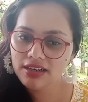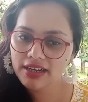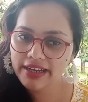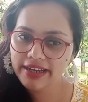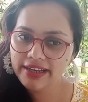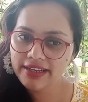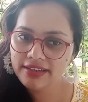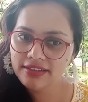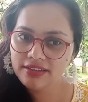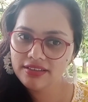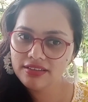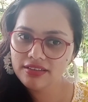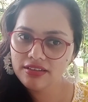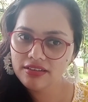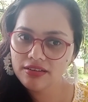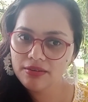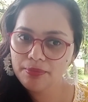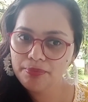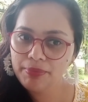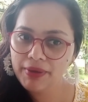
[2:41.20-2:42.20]
and
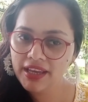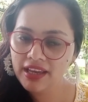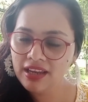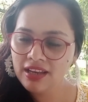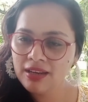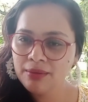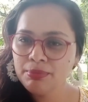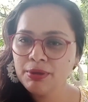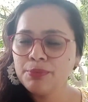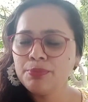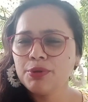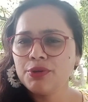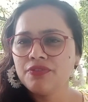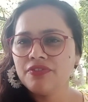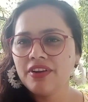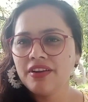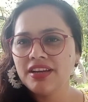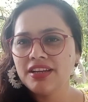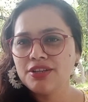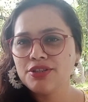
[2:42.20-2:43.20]
pain, but put
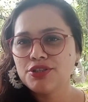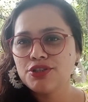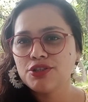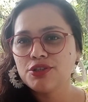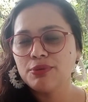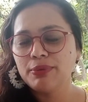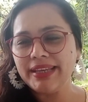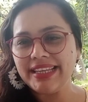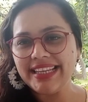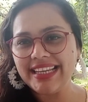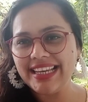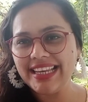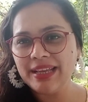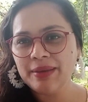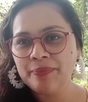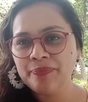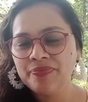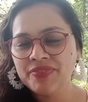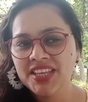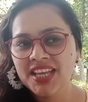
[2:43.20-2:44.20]
very sweetly.
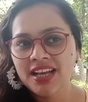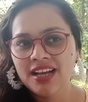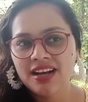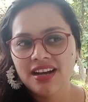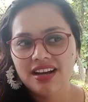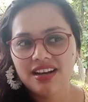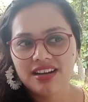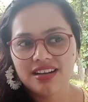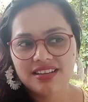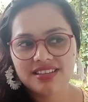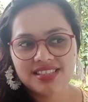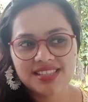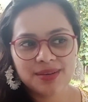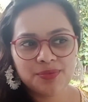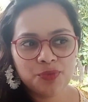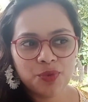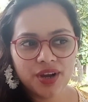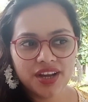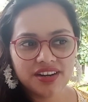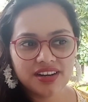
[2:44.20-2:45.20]

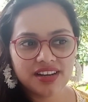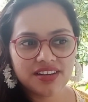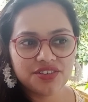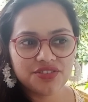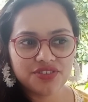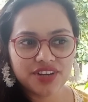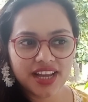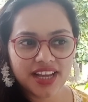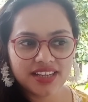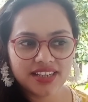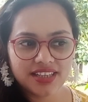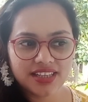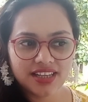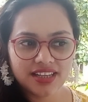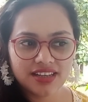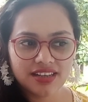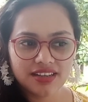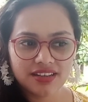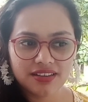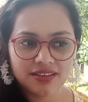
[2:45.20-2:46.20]
Somewhere I read,
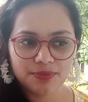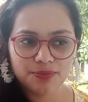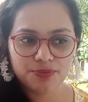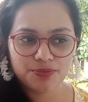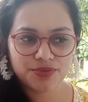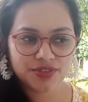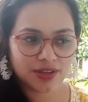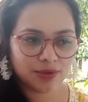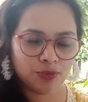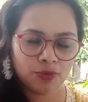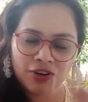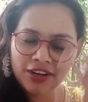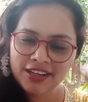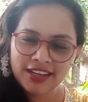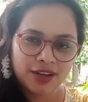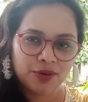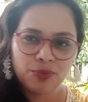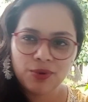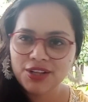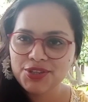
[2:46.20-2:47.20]
someone
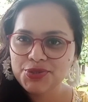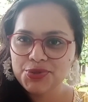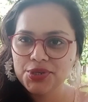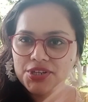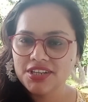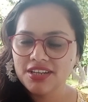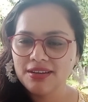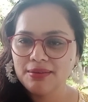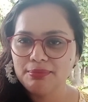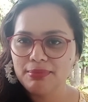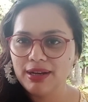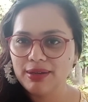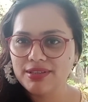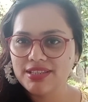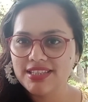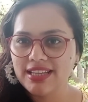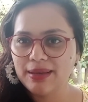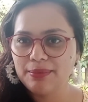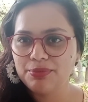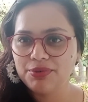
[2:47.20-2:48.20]
had once written about
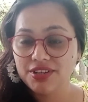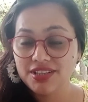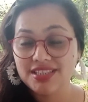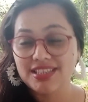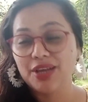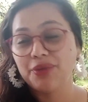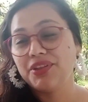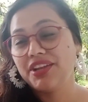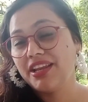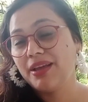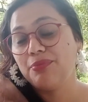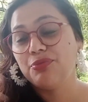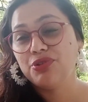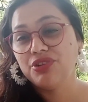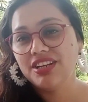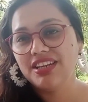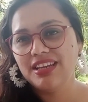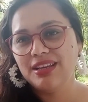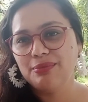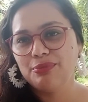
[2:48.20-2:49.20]
Cyprus. Now that I'm
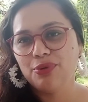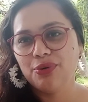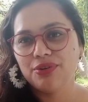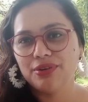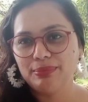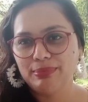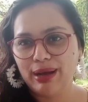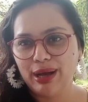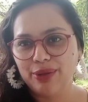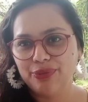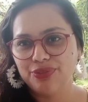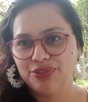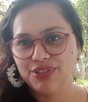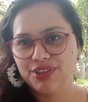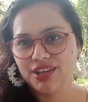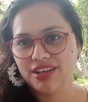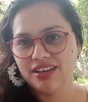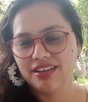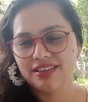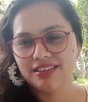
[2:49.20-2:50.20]
reading more about
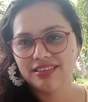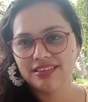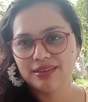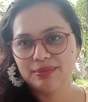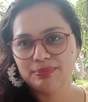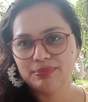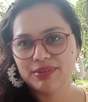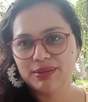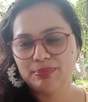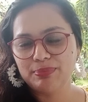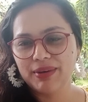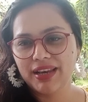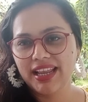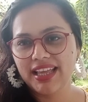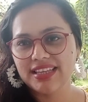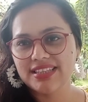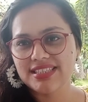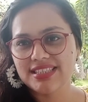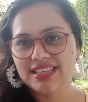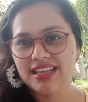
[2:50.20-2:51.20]
the
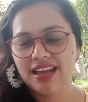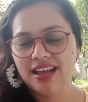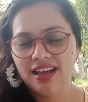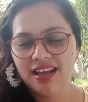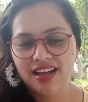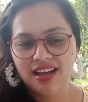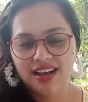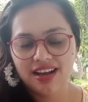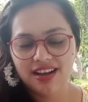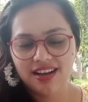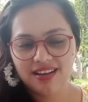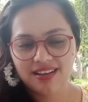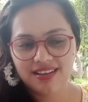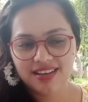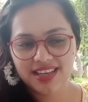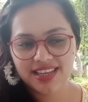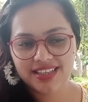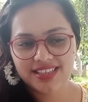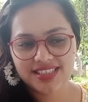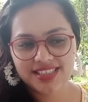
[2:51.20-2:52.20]
place,
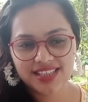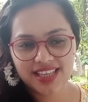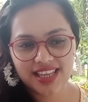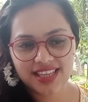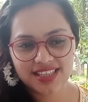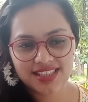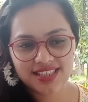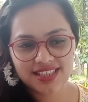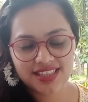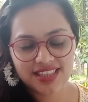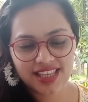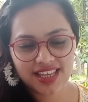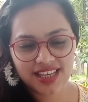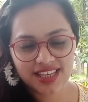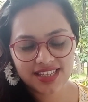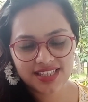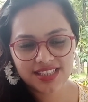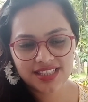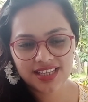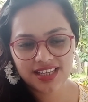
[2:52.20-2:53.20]
it says
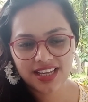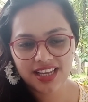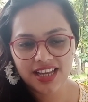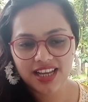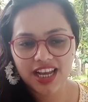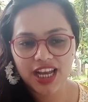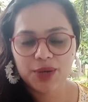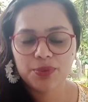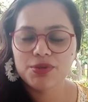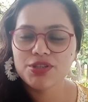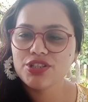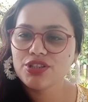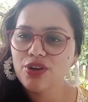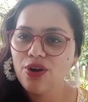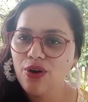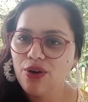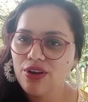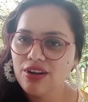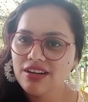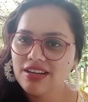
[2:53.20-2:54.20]
that it was
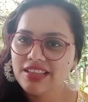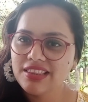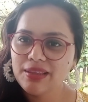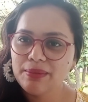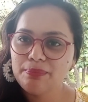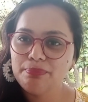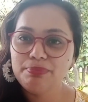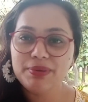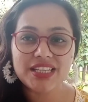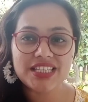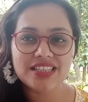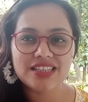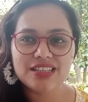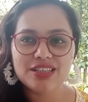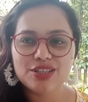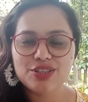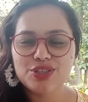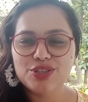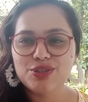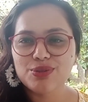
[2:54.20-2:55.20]
called the
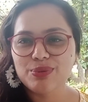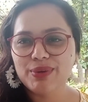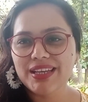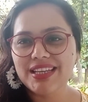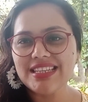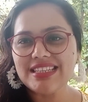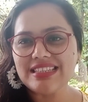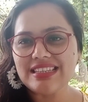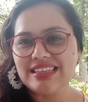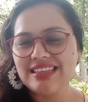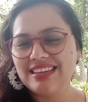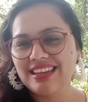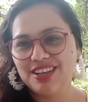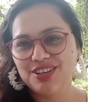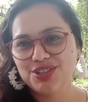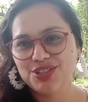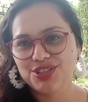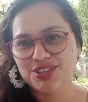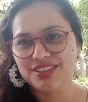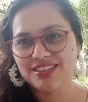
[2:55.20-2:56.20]
bittersweet
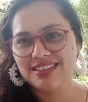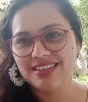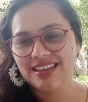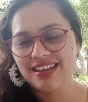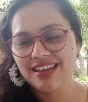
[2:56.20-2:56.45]
nation